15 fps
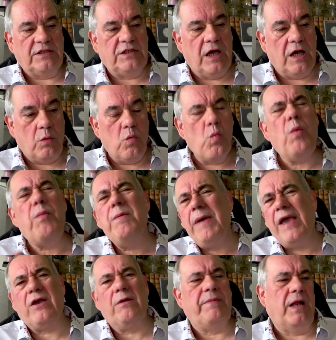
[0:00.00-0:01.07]
So, well, we
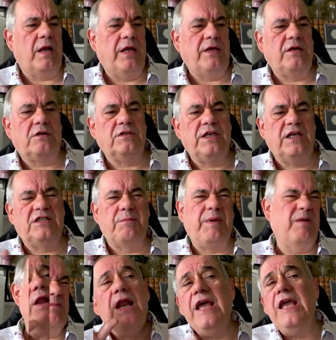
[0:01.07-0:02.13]
may come back later because it's a
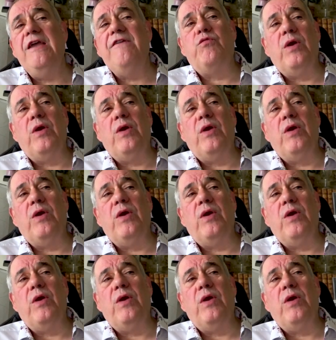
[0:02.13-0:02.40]
bit boring.